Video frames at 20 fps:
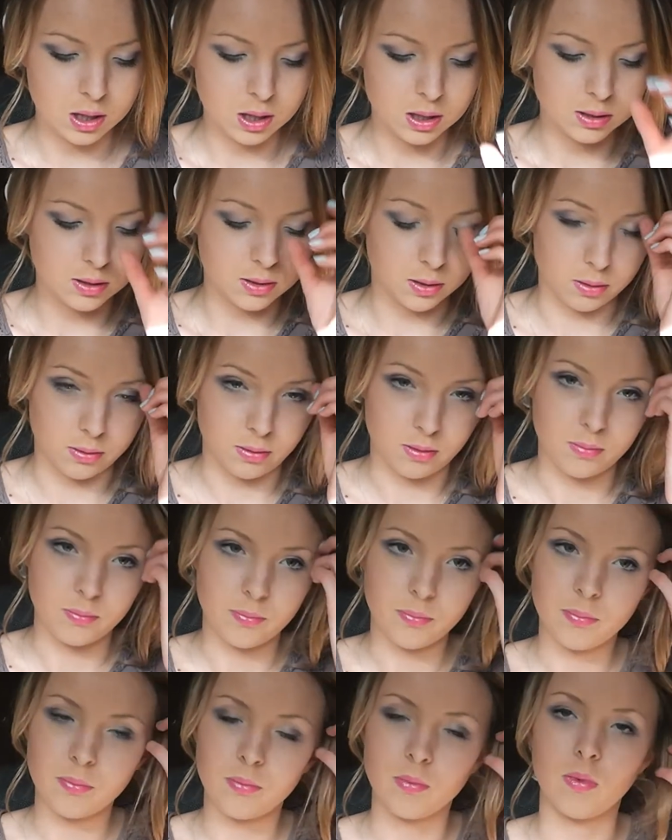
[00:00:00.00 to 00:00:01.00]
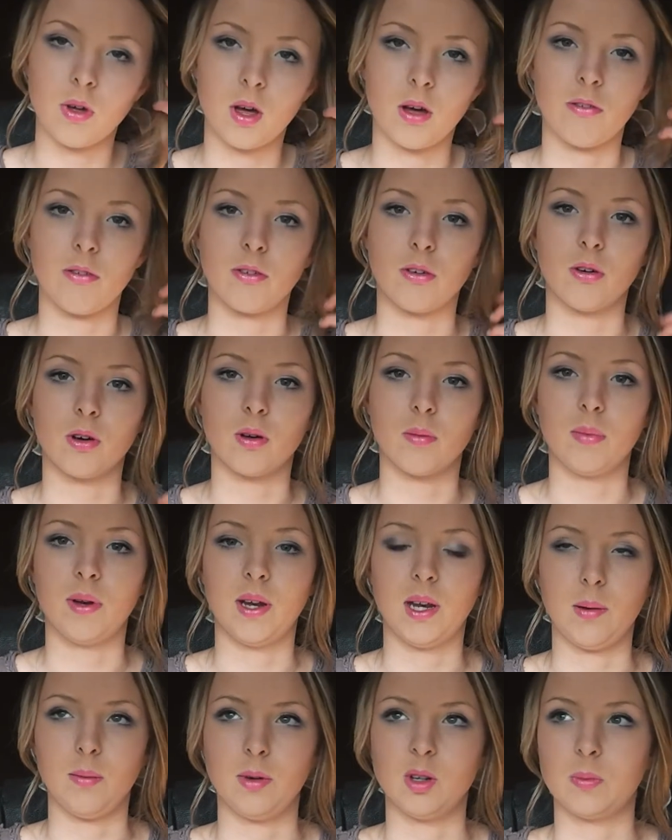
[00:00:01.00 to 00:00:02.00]
So, I forgot
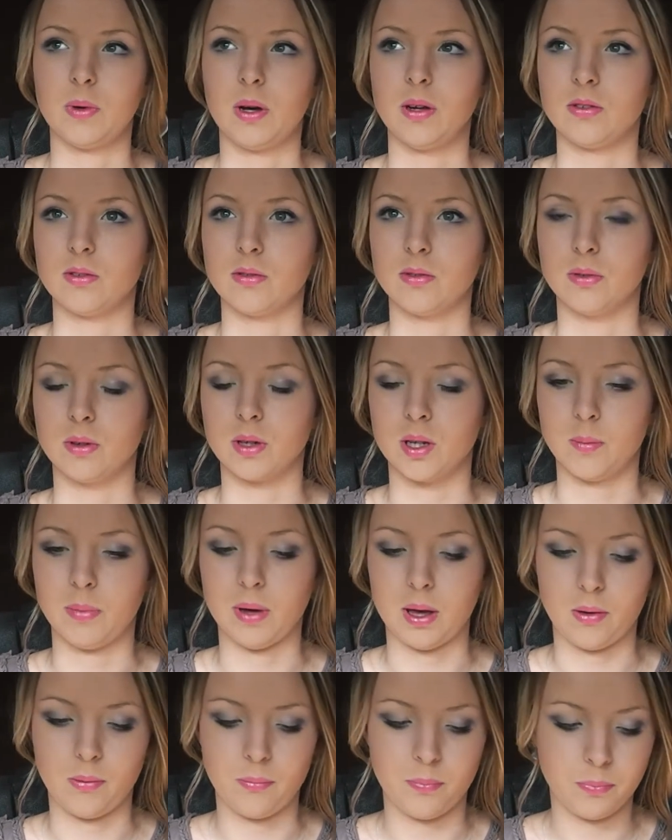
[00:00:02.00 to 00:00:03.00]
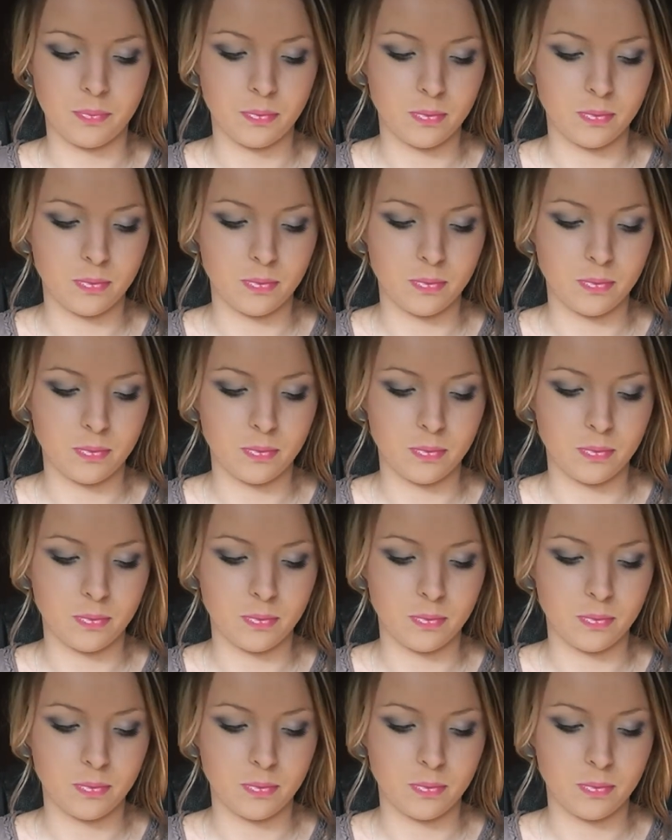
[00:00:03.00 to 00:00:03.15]
completely which bit I was talking about.